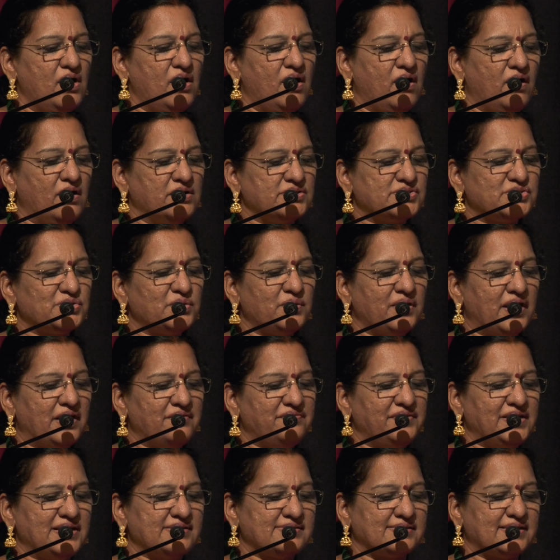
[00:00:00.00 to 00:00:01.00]
Also,
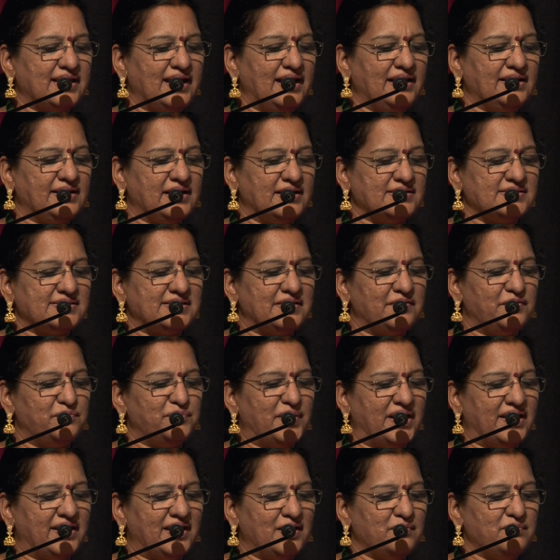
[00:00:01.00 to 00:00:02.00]
every scale conceived
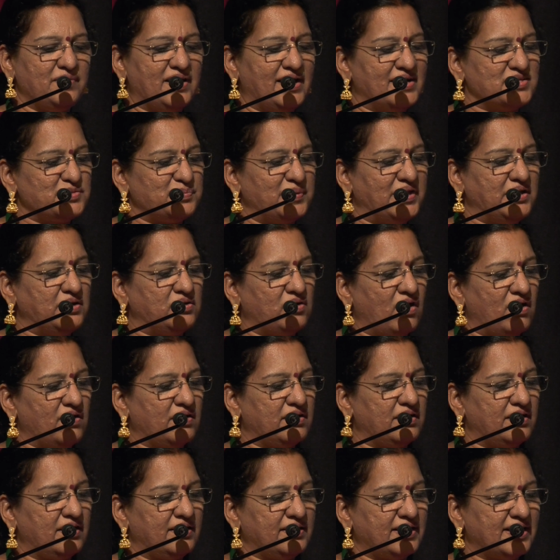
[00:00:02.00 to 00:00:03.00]
by him has been
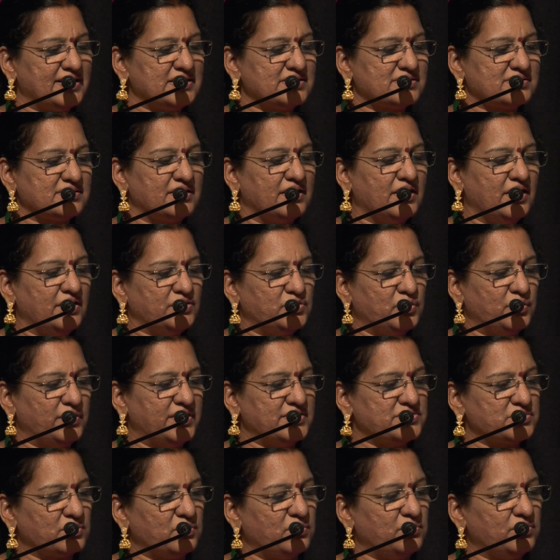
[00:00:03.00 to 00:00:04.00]
concretized through
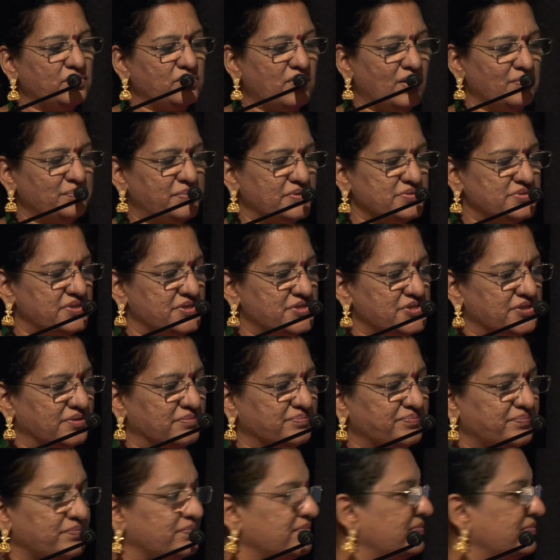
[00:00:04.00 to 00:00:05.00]
his own composition.